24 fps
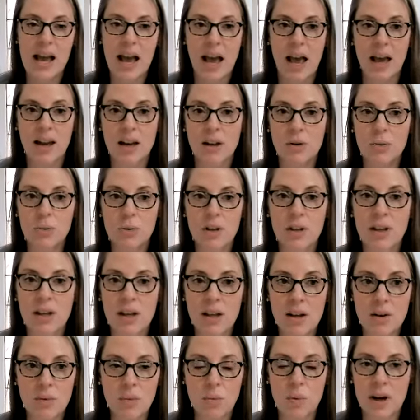And it
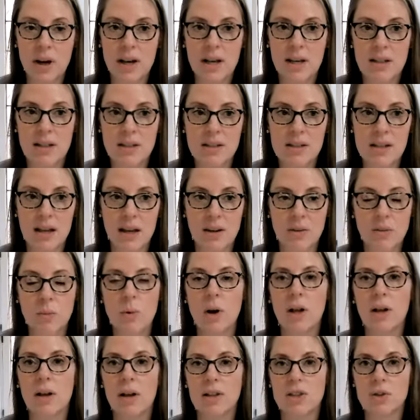really was,
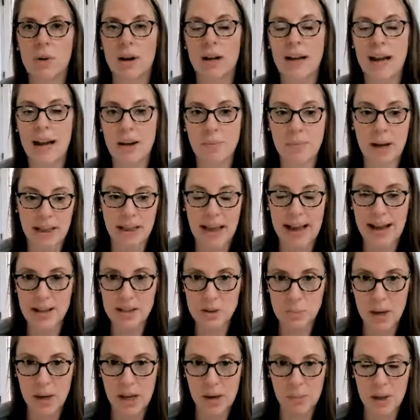well, so I'd had my
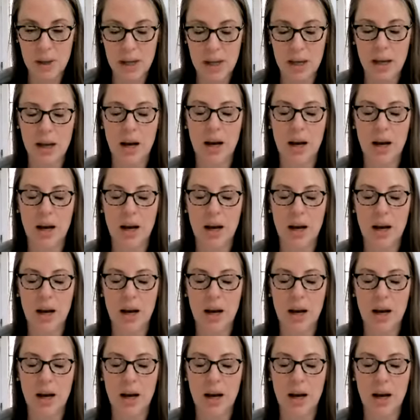last baby.